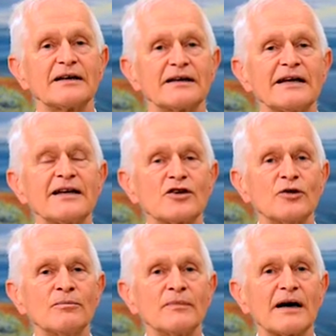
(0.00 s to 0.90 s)

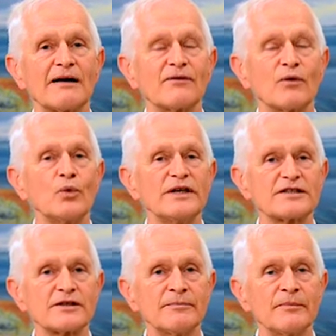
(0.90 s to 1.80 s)
kingdom of
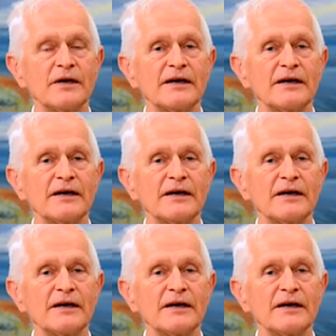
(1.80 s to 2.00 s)
wisdom.